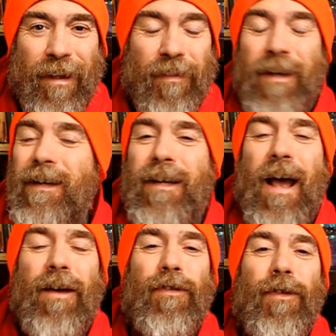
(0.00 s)
that
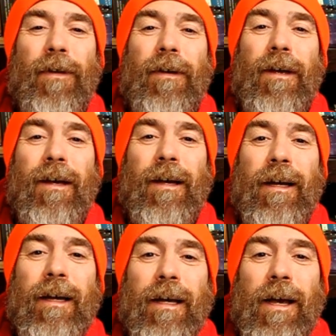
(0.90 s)
death
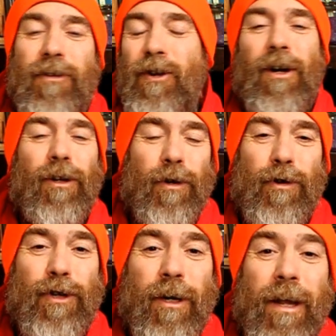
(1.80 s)
is an
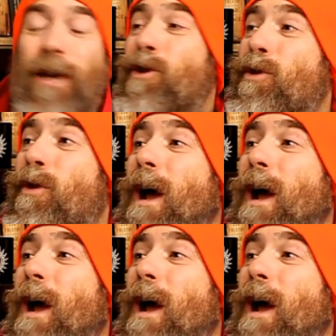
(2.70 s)
illusion, that you